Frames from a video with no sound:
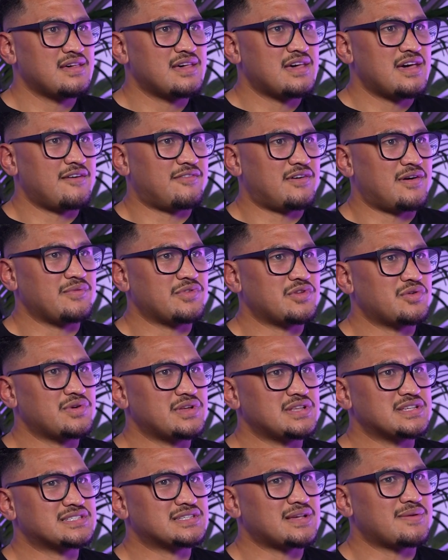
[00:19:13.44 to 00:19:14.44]
If I'm
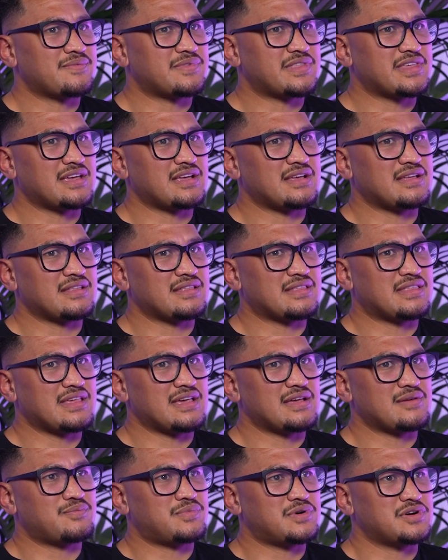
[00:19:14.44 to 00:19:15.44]
doing something
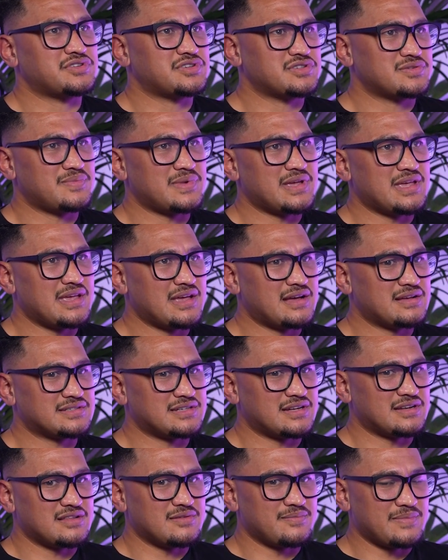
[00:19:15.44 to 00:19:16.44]
that pushes me
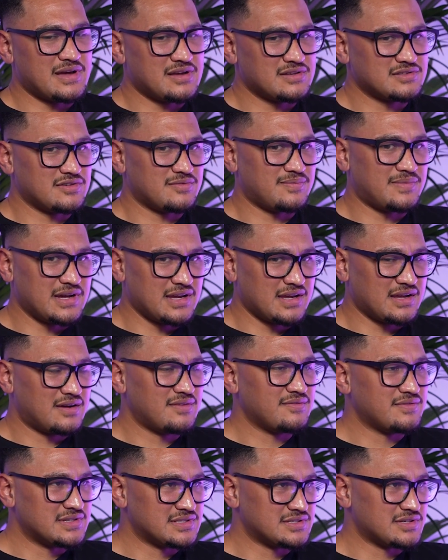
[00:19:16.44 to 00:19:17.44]
outside of the bounds of my
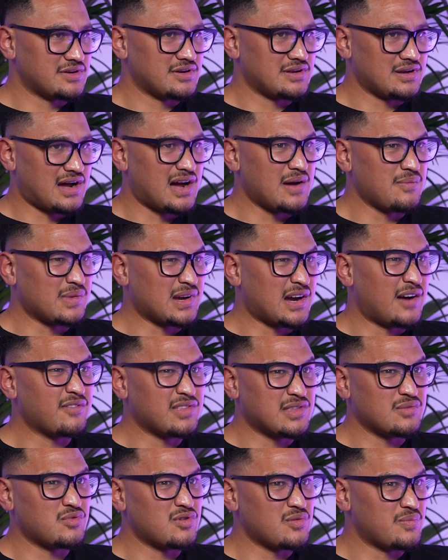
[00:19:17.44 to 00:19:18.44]
comfort zone, I'm
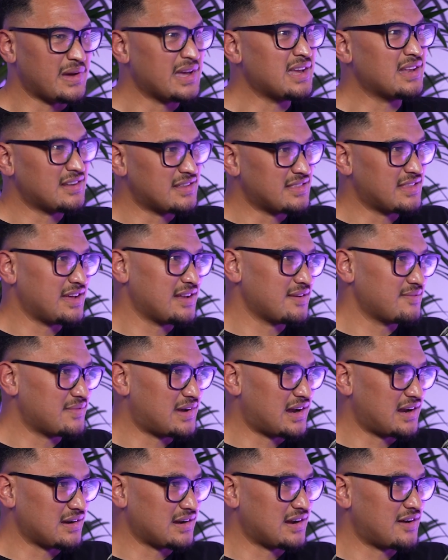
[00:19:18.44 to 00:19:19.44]
comfortable being in that
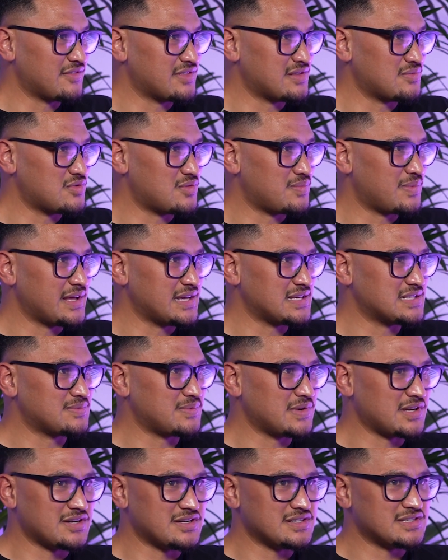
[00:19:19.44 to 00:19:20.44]
uncomfortable place,
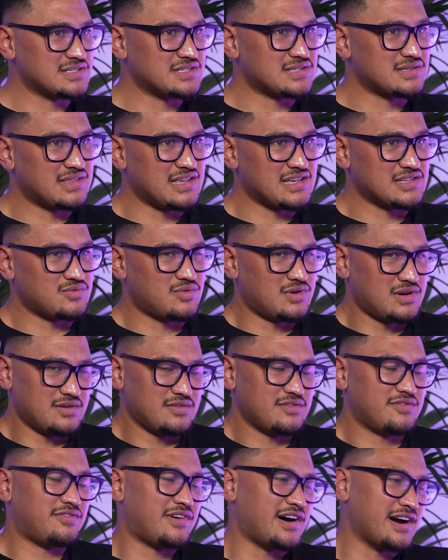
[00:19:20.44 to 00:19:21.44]
because that's
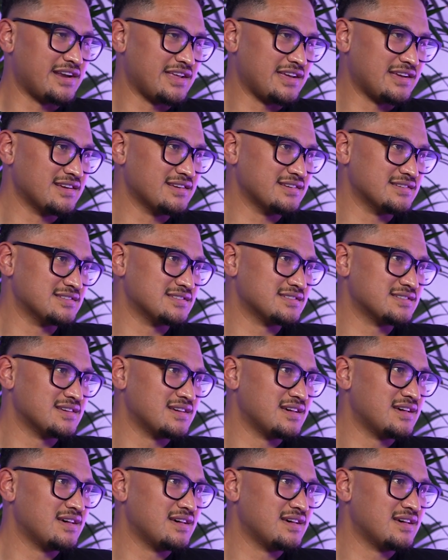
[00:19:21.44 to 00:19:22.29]
what fighting is.